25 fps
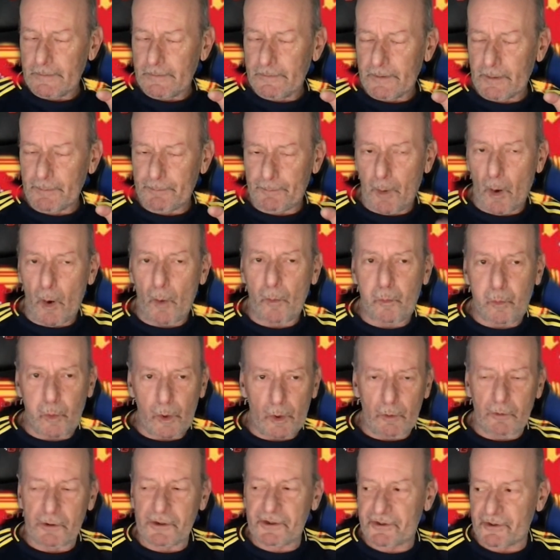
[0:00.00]
the Bob
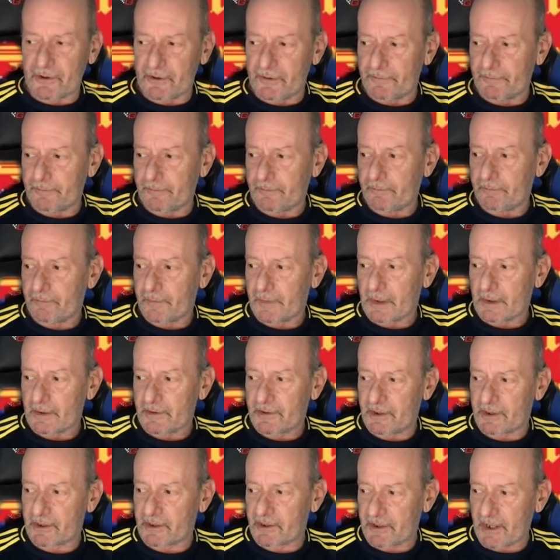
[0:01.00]
Wilson
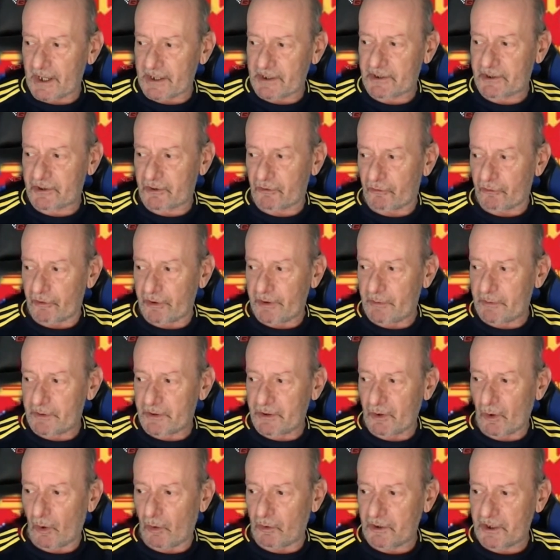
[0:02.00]
success story was
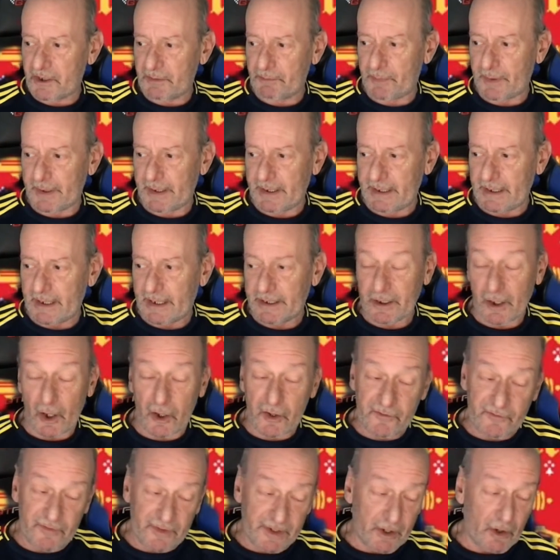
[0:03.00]
not to be an
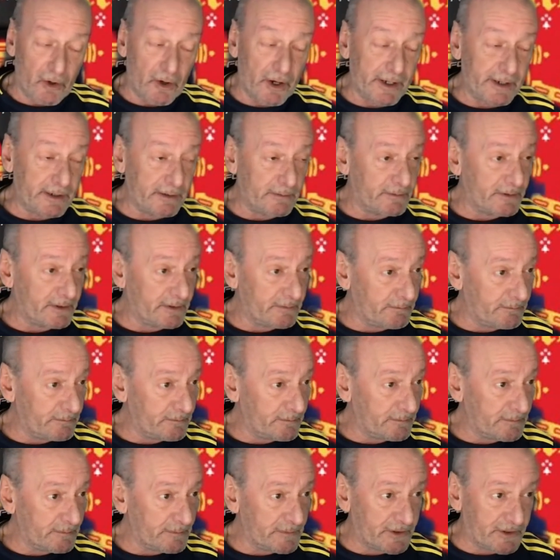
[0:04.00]
overnight
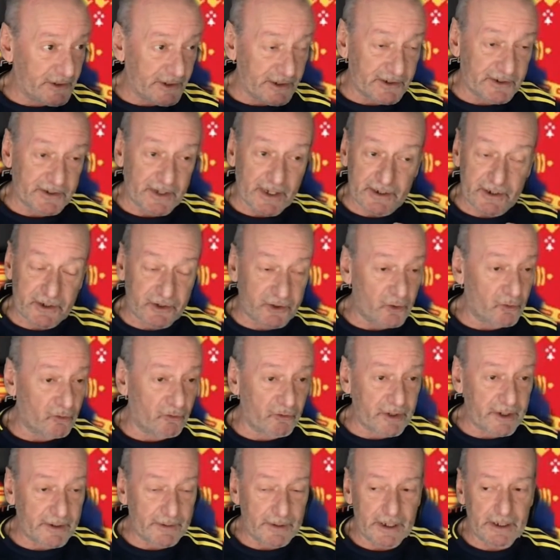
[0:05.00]
success
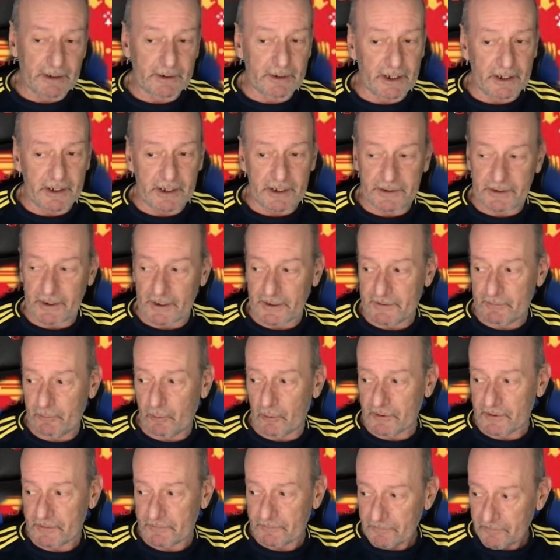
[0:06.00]
story. It just
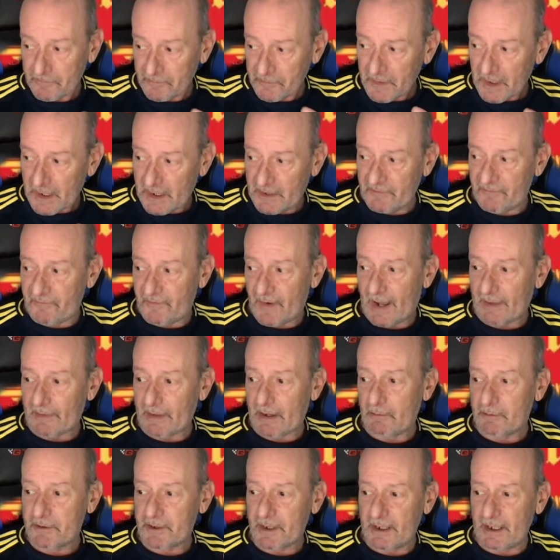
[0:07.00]
wasn't. In fact,
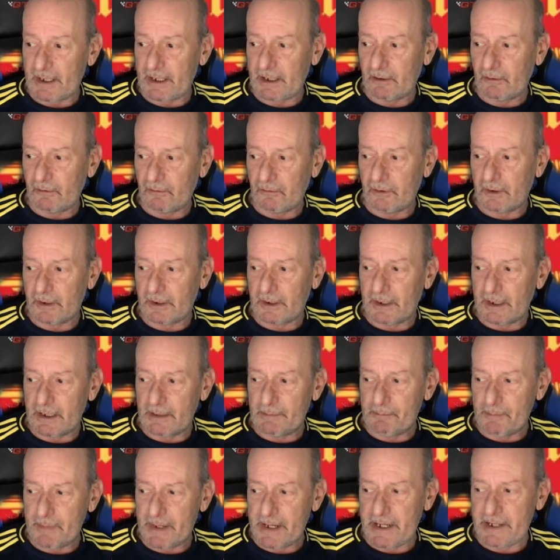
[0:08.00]
there was a little
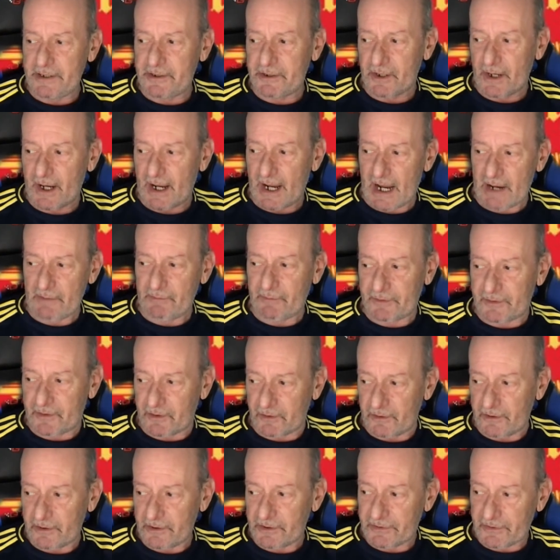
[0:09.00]
immediate
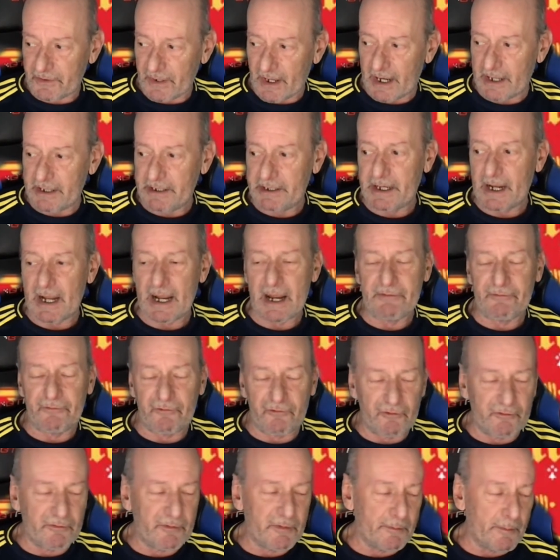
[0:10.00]
evidence that he'd
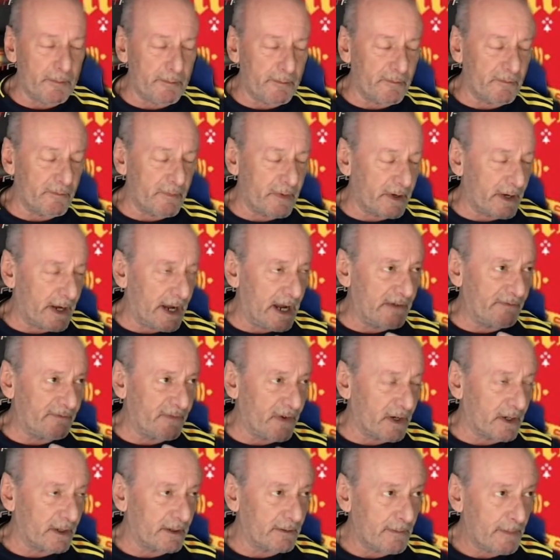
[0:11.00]

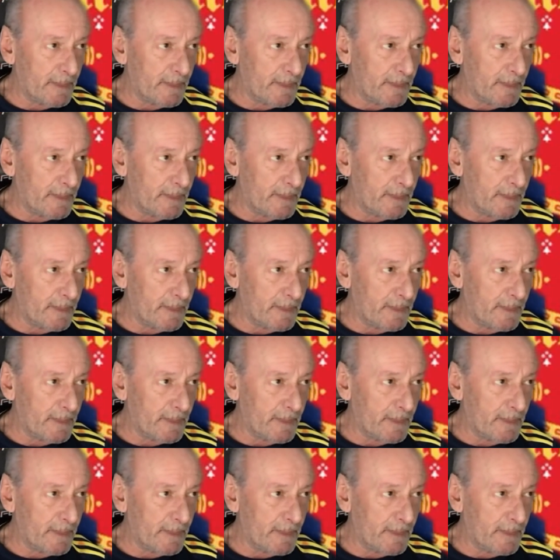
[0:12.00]
ever